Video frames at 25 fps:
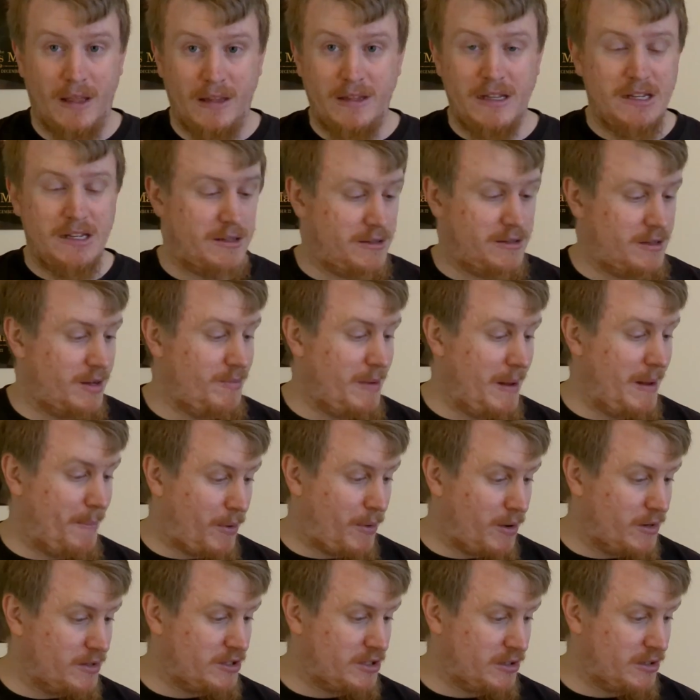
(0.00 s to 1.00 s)
at least to me
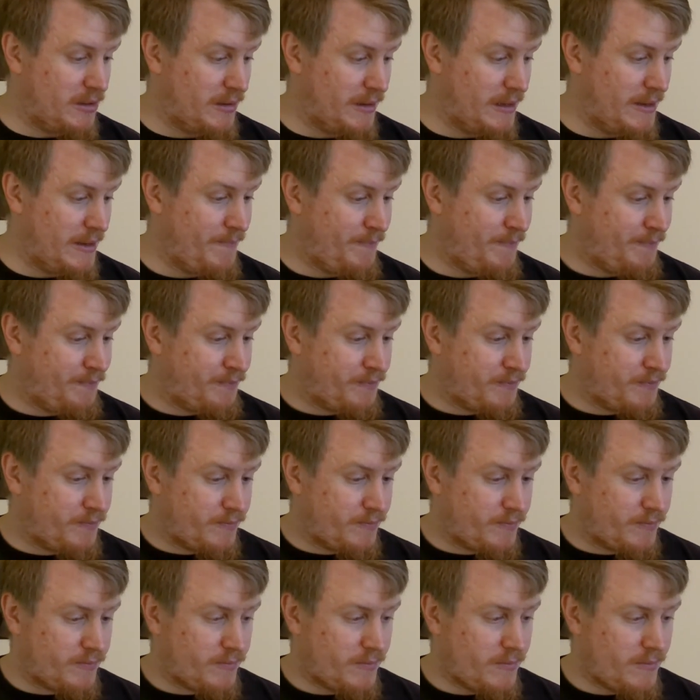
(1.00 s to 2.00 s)
personally.
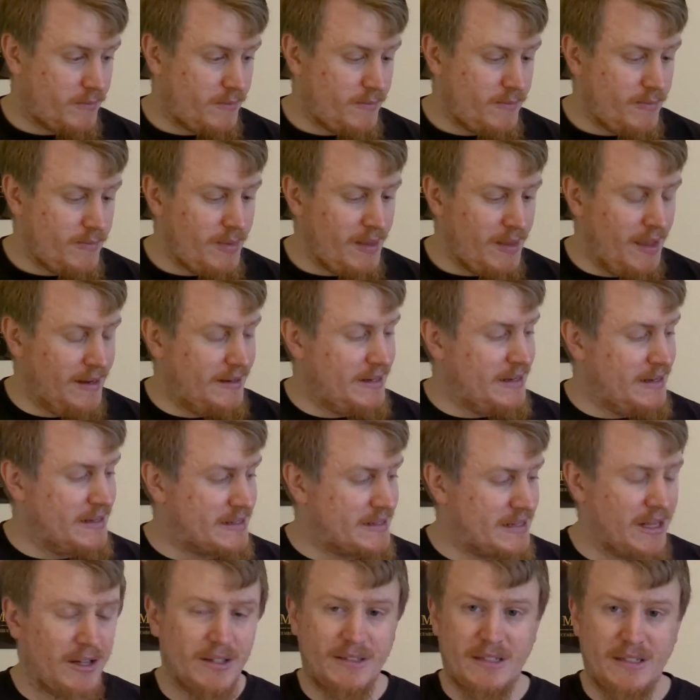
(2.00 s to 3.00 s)
It didn't
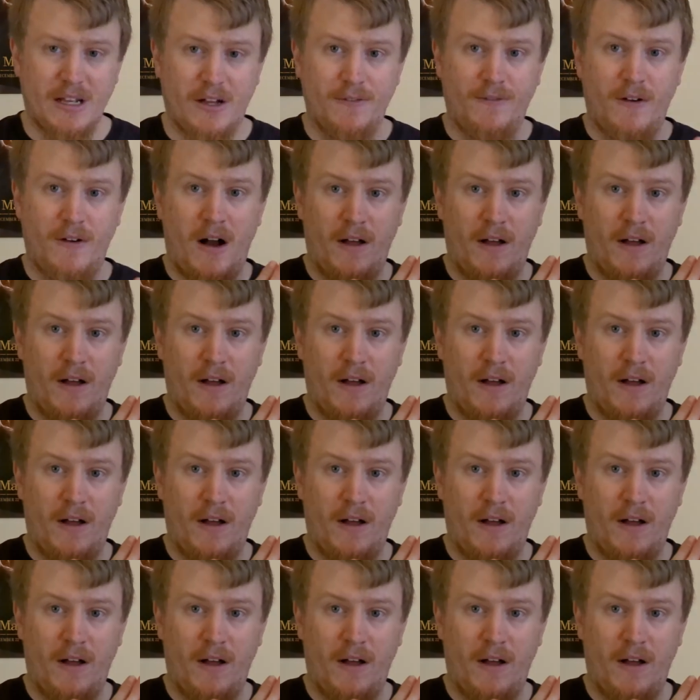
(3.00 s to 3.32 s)
sell itself